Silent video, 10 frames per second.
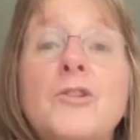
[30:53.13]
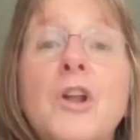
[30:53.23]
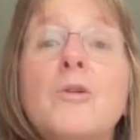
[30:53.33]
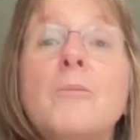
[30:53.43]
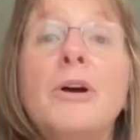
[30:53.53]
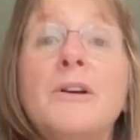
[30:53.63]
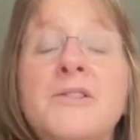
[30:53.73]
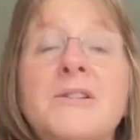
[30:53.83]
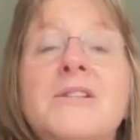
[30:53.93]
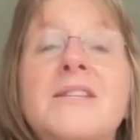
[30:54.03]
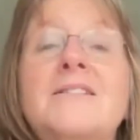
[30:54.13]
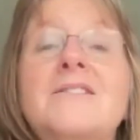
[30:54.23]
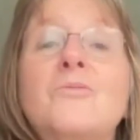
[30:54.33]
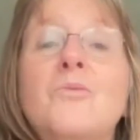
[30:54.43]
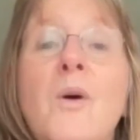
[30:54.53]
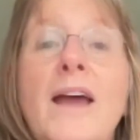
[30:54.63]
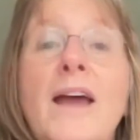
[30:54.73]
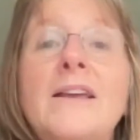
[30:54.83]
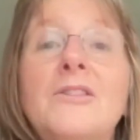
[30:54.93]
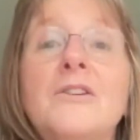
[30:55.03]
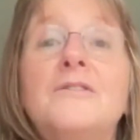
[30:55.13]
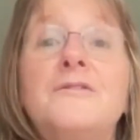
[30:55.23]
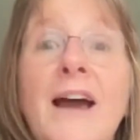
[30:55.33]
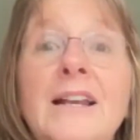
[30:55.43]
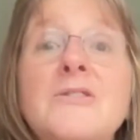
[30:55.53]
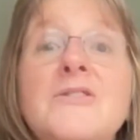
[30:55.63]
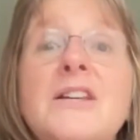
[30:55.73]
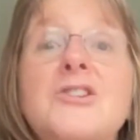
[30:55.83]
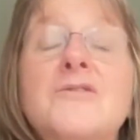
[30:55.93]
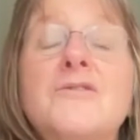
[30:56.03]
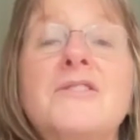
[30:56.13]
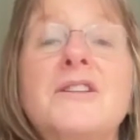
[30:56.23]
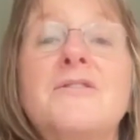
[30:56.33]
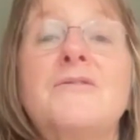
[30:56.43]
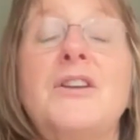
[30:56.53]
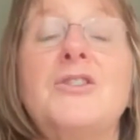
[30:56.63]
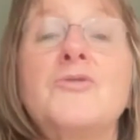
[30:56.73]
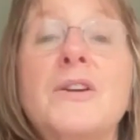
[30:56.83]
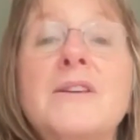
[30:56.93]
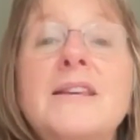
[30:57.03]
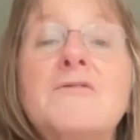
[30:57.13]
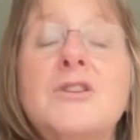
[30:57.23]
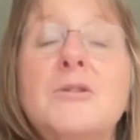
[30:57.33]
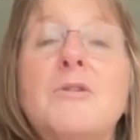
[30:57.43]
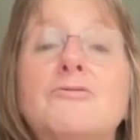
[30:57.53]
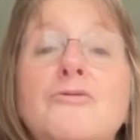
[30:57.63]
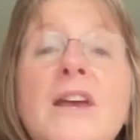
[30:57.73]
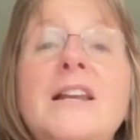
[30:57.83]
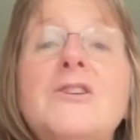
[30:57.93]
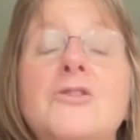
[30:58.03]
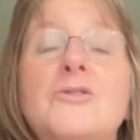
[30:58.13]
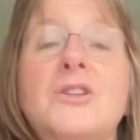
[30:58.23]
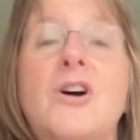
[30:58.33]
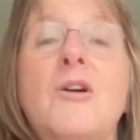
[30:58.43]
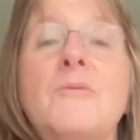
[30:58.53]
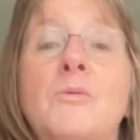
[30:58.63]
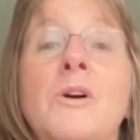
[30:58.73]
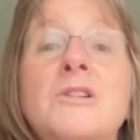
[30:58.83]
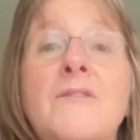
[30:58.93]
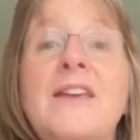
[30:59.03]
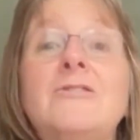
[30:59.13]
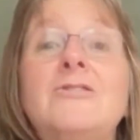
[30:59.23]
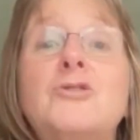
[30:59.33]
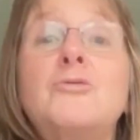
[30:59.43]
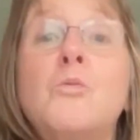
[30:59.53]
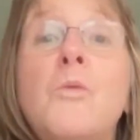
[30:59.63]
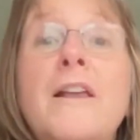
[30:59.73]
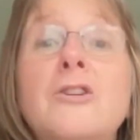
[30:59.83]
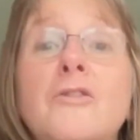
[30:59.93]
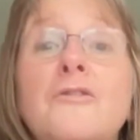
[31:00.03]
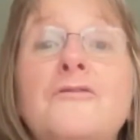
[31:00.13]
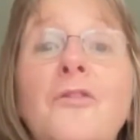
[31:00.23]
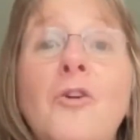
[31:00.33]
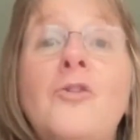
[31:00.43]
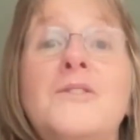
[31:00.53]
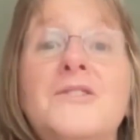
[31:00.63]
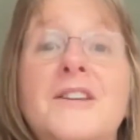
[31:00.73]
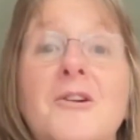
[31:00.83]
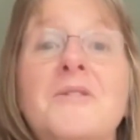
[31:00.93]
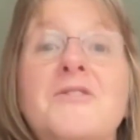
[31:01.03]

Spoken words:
person-centered way that values each of those individuals and gives them a really good time at work. So they look forward to coming to